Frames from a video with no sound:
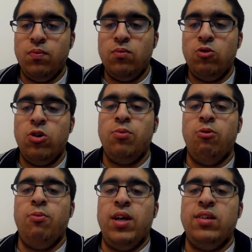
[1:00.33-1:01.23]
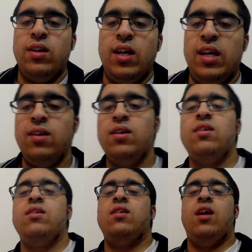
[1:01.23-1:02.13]
Triple basically.
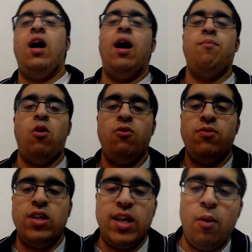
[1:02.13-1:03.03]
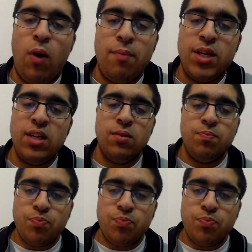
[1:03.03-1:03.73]
Hopefully you get what I mean.